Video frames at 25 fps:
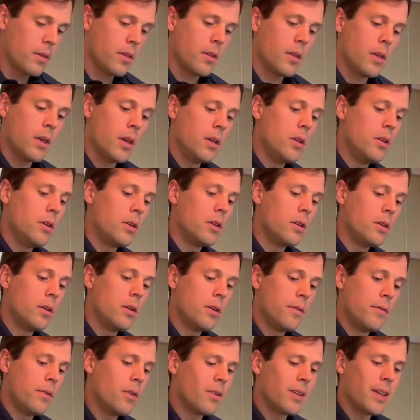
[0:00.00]
And you can do,
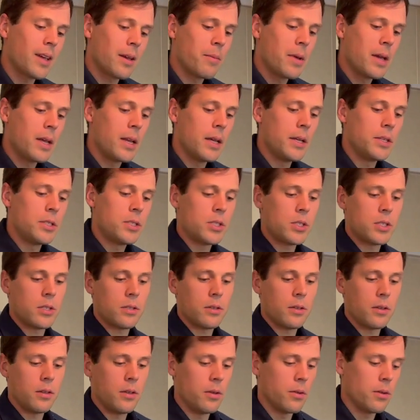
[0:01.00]
if you don't like mayonnaise,
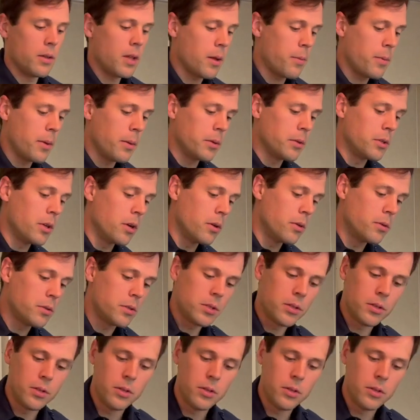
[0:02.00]
a lot of people don't,